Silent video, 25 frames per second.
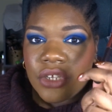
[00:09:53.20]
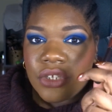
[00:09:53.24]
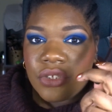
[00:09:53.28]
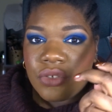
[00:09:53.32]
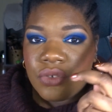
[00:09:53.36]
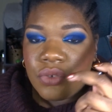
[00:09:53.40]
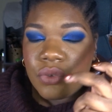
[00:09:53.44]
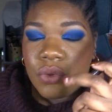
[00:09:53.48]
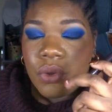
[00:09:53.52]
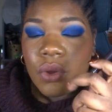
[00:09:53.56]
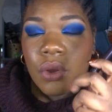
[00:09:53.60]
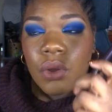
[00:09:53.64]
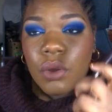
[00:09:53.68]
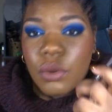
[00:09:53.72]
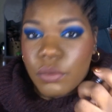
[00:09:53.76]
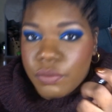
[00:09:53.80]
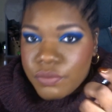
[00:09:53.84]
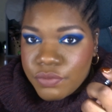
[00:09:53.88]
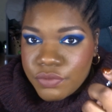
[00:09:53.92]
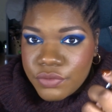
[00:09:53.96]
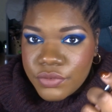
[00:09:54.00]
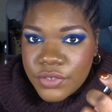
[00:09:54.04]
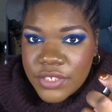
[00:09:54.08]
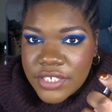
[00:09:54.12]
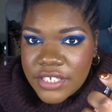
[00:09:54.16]
to
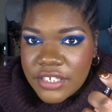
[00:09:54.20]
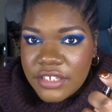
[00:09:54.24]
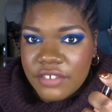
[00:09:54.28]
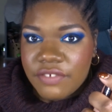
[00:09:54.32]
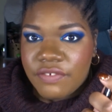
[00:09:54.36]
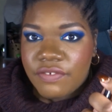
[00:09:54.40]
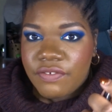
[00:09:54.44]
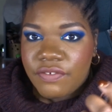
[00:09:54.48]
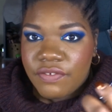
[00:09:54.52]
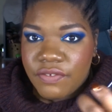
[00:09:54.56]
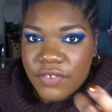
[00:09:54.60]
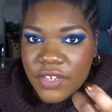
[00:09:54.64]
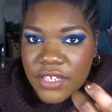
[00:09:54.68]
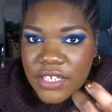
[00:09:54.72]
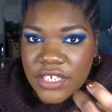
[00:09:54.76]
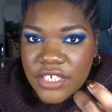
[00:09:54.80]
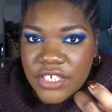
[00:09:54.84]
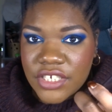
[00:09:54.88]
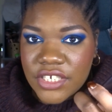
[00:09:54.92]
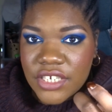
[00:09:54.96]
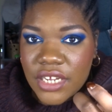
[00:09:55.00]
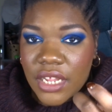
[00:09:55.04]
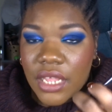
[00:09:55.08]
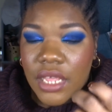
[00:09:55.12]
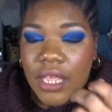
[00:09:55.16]
hopefully
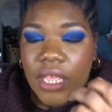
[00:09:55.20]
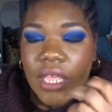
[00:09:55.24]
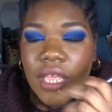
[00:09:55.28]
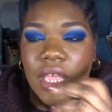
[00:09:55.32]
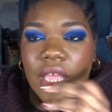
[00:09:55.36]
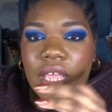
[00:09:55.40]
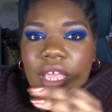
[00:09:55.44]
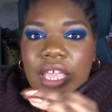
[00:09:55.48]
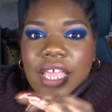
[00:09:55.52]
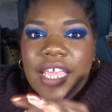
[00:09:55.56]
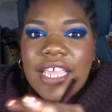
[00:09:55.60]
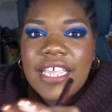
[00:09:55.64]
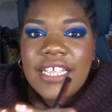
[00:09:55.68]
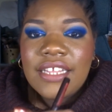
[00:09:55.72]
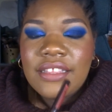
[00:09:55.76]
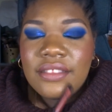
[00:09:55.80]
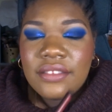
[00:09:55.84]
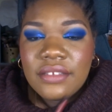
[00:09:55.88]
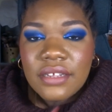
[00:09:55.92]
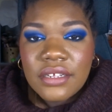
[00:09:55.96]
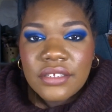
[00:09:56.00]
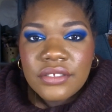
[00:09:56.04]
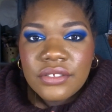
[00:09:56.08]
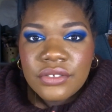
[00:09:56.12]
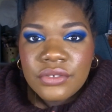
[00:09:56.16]
finish it. It
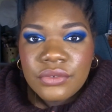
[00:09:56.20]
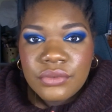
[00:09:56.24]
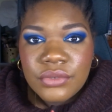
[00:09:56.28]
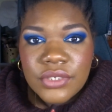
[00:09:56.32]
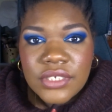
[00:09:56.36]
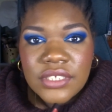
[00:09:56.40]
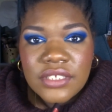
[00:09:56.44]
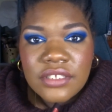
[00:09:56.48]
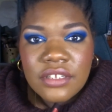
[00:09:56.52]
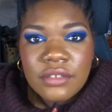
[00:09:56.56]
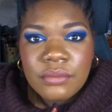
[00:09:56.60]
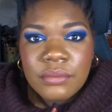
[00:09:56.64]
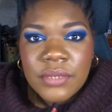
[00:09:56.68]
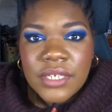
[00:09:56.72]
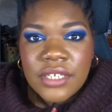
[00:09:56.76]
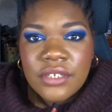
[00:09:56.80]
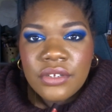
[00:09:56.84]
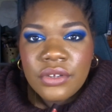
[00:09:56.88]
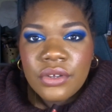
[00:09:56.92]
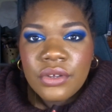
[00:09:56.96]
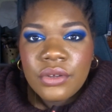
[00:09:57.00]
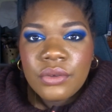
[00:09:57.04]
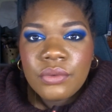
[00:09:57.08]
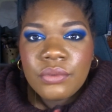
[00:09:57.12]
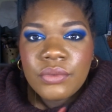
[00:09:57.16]
doesn't crease on me
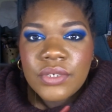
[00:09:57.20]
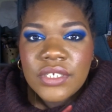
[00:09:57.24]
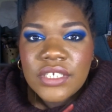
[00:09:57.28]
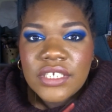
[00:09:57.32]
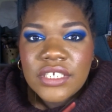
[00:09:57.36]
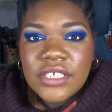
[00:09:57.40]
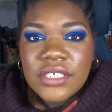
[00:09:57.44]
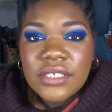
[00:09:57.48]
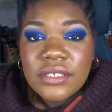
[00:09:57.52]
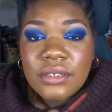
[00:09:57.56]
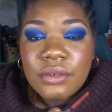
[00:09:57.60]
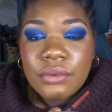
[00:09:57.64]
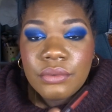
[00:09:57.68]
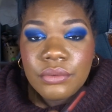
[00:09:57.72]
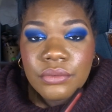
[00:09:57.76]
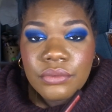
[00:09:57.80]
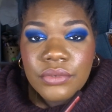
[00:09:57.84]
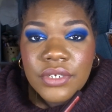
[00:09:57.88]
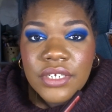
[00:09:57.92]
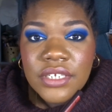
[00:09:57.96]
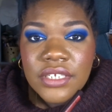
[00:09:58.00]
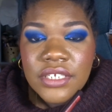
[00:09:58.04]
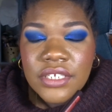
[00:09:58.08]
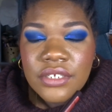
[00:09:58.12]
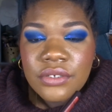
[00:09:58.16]
though, which is
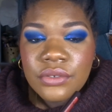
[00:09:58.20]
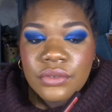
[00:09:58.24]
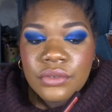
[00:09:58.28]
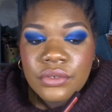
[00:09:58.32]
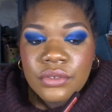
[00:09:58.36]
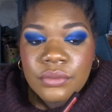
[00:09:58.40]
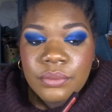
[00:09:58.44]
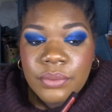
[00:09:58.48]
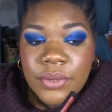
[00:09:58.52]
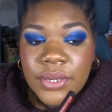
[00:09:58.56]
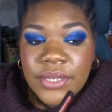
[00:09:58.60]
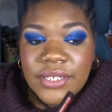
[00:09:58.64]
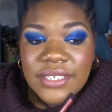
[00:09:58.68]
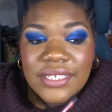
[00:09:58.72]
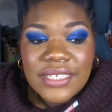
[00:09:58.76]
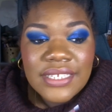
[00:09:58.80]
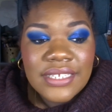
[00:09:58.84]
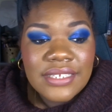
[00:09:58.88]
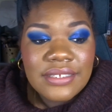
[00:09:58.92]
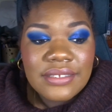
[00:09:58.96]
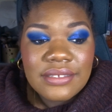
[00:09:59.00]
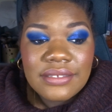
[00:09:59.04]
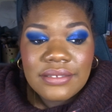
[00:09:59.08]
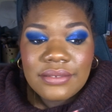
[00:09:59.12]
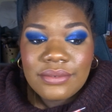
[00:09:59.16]
really good, but
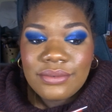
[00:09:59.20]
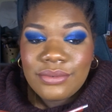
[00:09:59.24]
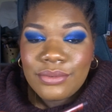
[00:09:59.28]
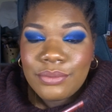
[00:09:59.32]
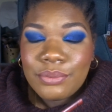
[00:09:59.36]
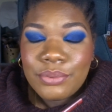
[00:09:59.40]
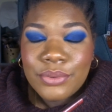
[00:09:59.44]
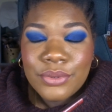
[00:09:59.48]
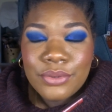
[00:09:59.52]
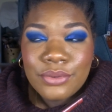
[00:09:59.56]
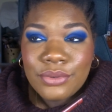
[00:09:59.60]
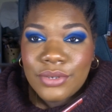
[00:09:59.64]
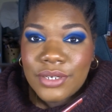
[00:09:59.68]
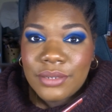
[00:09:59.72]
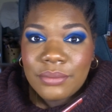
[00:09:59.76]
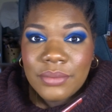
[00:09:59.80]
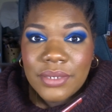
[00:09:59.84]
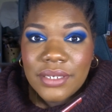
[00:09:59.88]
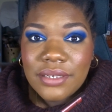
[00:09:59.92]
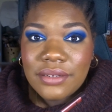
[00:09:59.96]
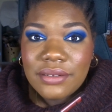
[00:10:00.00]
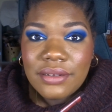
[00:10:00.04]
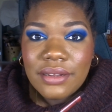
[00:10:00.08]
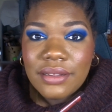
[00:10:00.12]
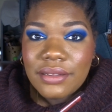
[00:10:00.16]
it's super
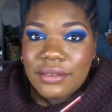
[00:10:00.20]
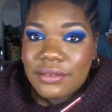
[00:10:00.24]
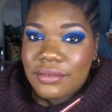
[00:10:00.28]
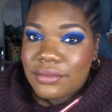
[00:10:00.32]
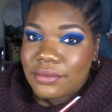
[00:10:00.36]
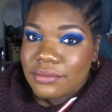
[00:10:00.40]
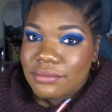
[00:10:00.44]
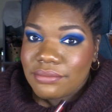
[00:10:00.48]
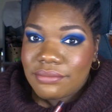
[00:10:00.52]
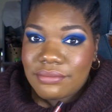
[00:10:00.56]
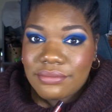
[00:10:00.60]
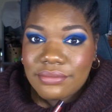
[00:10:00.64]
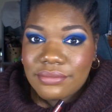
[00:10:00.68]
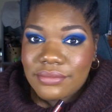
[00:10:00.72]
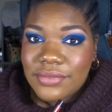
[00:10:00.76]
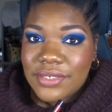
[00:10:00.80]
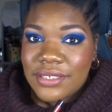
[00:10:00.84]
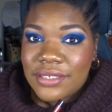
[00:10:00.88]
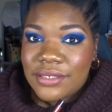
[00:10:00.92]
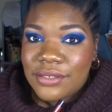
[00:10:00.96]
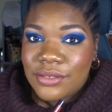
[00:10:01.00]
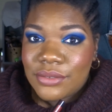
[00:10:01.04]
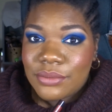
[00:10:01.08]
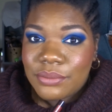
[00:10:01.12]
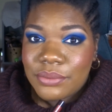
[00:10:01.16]
creamy. Like,
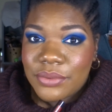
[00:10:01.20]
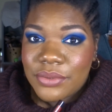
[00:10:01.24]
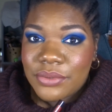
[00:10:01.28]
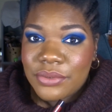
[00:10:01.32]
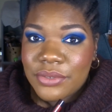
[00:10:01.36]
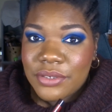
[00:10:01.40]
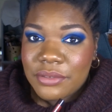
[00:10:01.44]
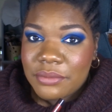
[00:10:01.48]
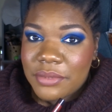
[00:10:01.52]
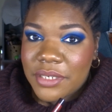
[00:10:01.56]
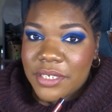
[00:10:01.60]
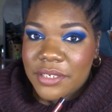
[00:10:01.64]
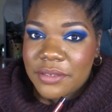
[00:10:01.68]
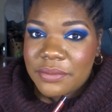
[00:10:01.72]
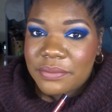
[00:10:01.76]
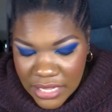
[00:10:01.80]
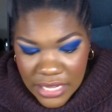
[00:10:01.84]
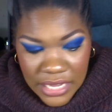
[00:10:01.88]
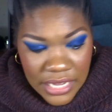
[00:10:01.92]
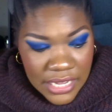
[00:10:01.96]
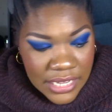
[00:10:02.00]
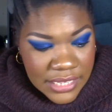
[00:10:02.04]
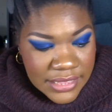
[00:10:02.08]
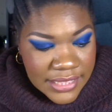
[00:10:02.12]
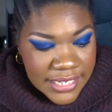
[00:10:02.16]
it's super creamy.
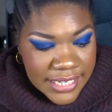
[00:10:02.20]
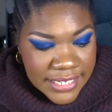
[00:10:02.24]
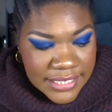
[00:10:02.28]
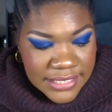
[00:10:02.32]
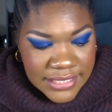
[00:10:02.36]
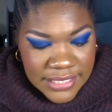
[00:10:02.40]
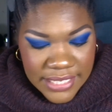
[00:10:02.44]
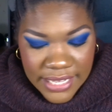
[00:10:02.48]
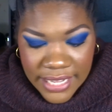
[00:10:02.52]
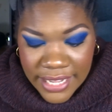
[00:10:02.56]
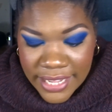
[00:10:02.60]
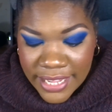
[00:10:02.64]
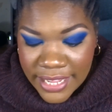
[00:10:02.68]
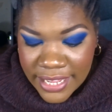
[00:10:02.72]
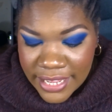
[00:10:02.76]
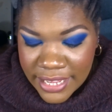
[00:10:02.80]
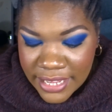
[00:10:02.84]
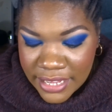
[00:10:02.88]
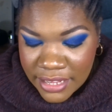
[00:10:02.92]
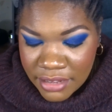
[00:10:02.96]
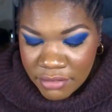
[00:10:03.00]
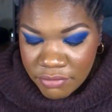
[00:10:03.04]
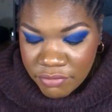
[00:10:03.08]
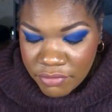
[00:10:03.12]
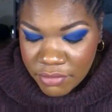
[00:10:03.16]
Next, I
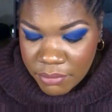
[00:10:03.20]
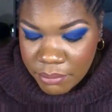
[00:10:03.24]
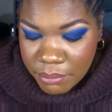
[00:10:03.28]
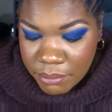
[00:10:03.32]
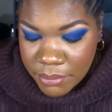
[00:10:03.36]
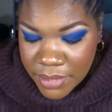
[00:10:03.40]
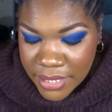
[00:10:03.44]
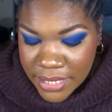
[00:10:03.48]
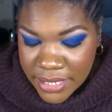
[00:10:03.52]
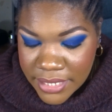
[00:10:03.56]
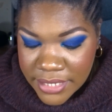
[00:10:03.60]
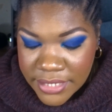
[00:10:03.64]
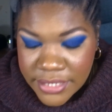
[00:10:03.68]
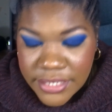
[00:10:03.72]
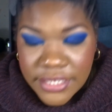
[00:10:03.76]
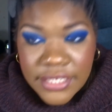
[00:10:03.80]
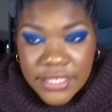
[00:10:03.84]
have my